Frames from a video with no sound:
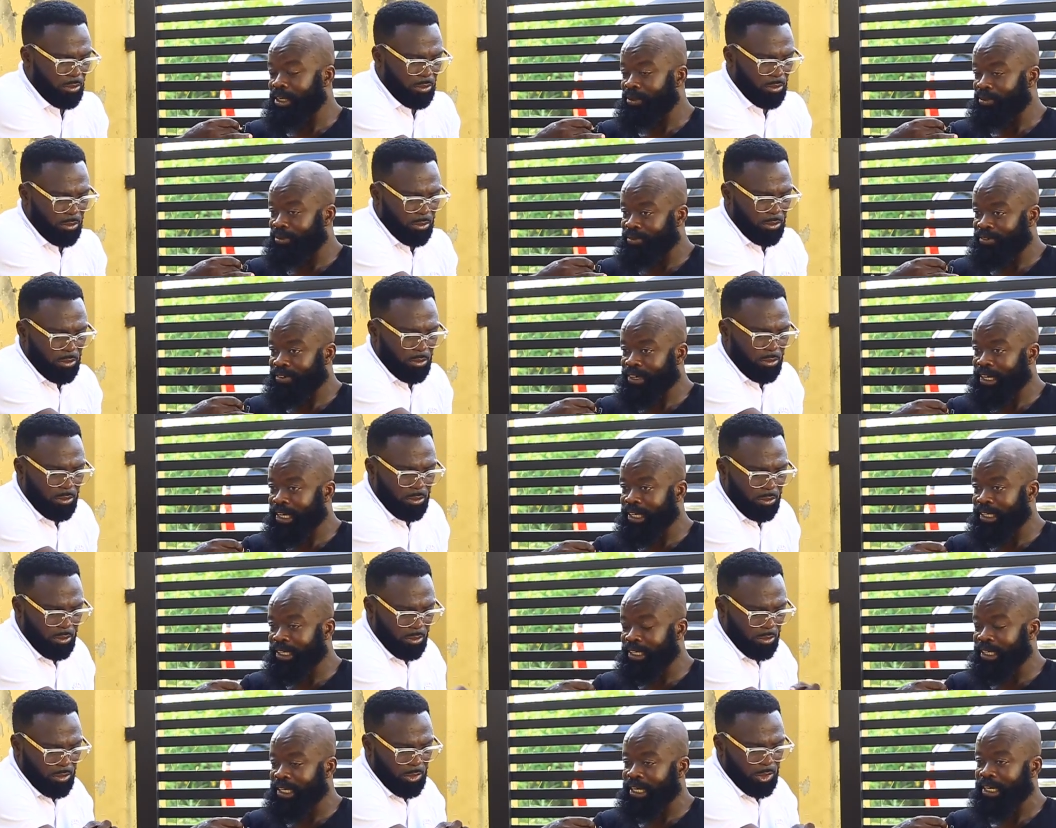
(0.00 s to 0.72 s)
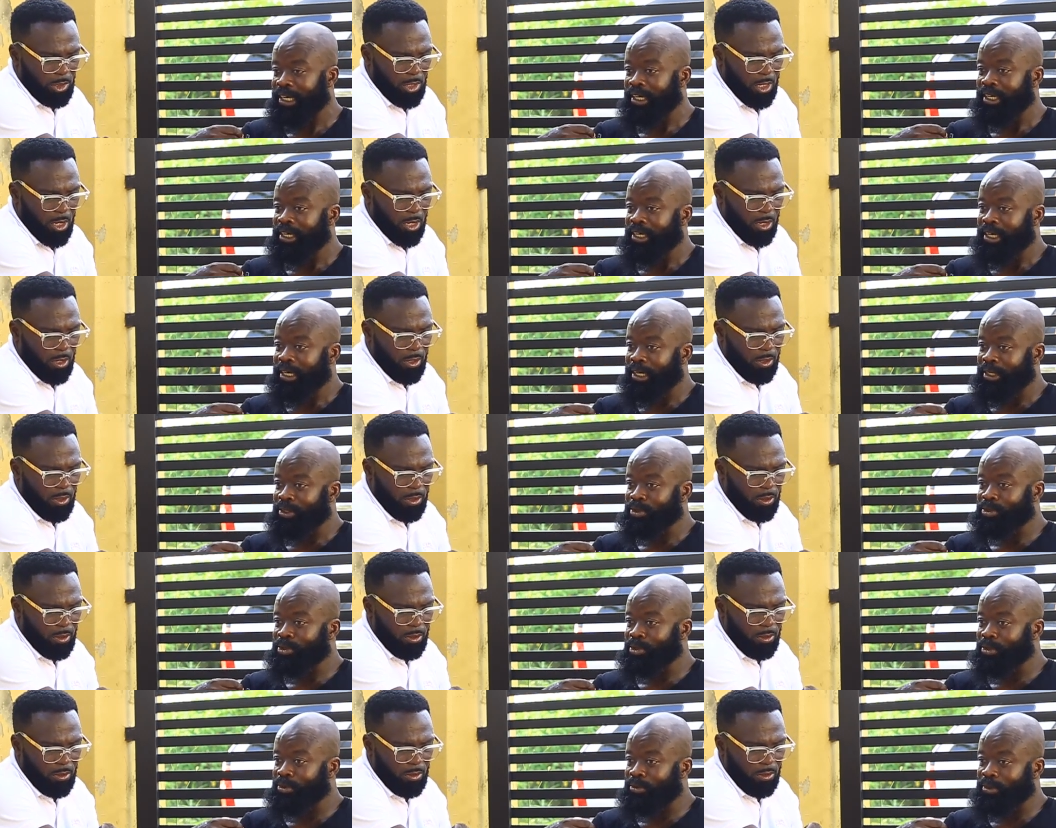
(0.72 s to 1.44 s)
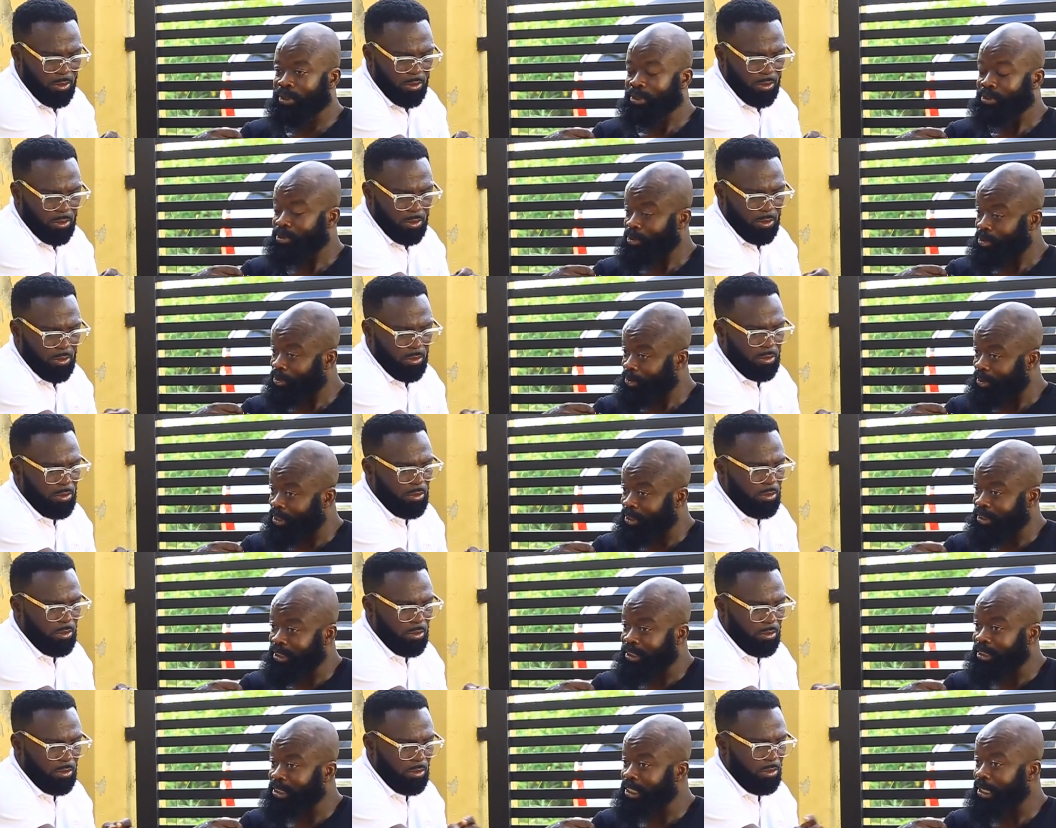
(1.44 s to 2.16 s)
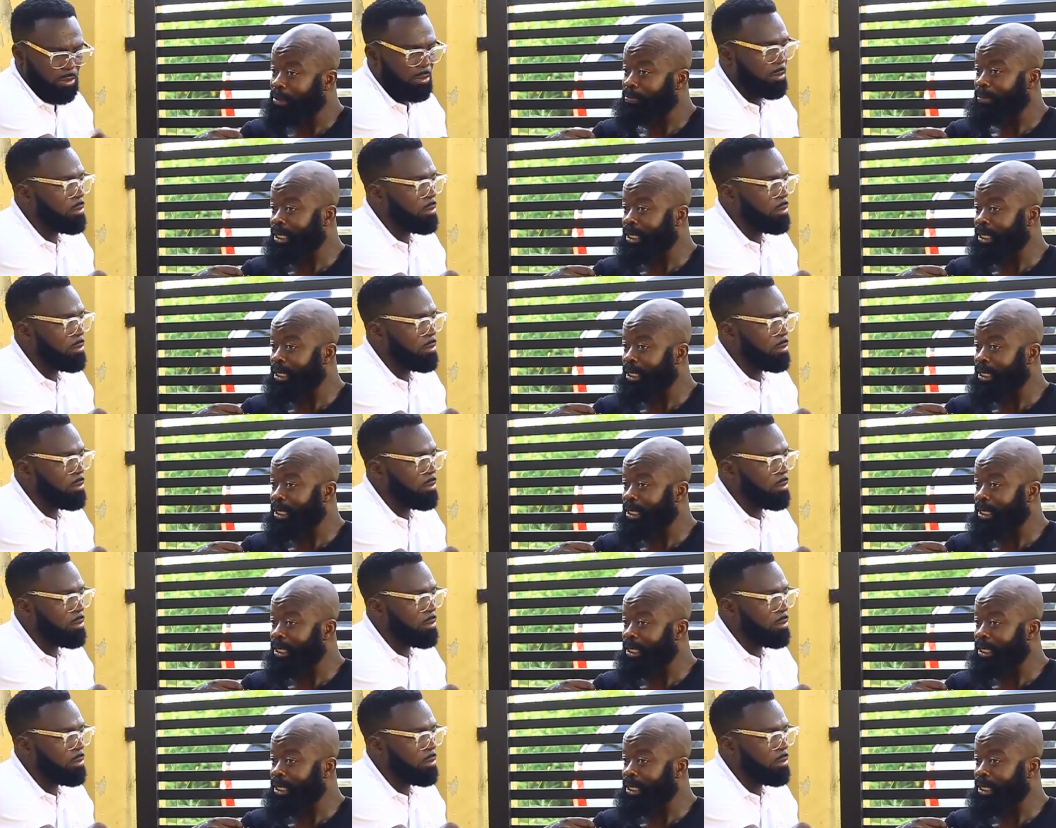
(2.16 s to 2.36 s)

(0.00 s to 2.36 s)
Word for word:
Speaker 1: I will try here, and so cause all her sister